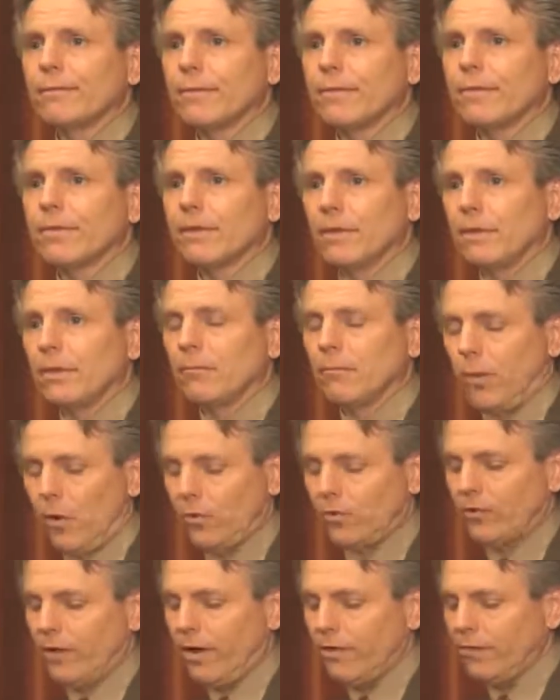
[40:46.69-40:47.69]
and see them
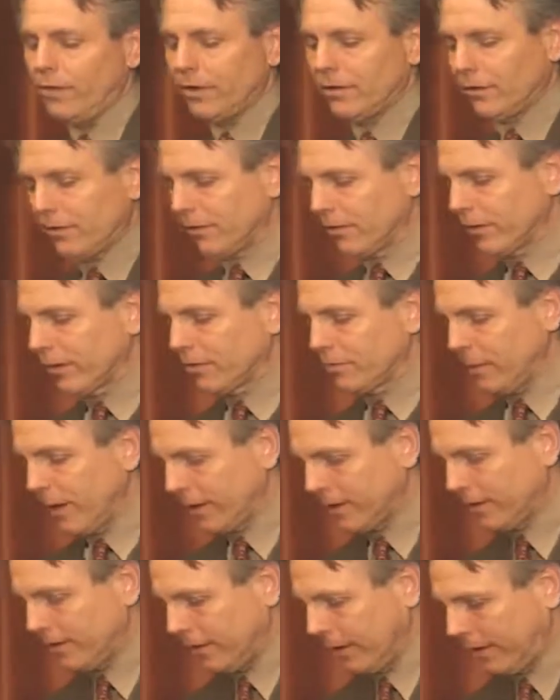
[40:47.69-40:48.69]
most often to their
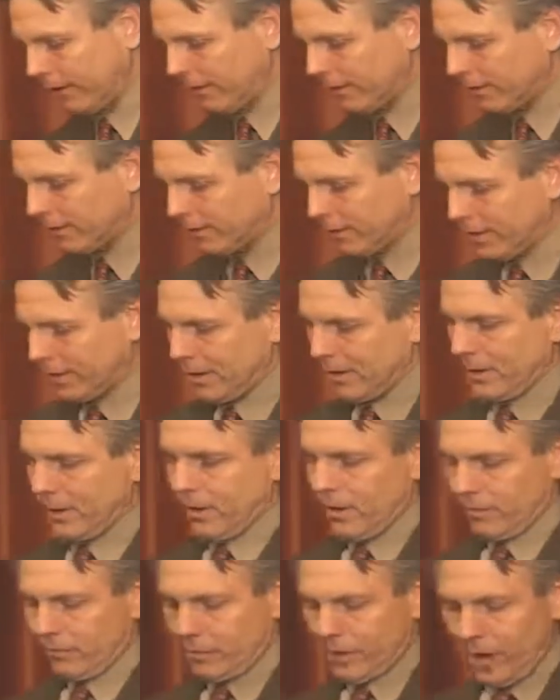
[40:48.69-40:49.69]
expected ends,
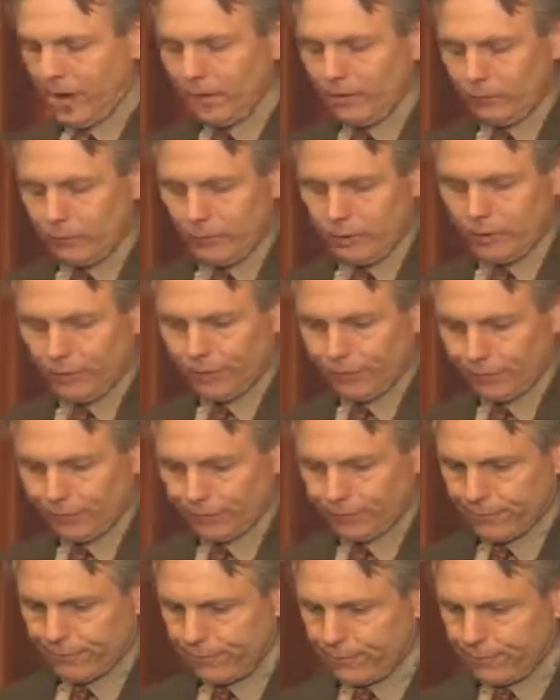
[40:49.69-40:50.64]
if God wills.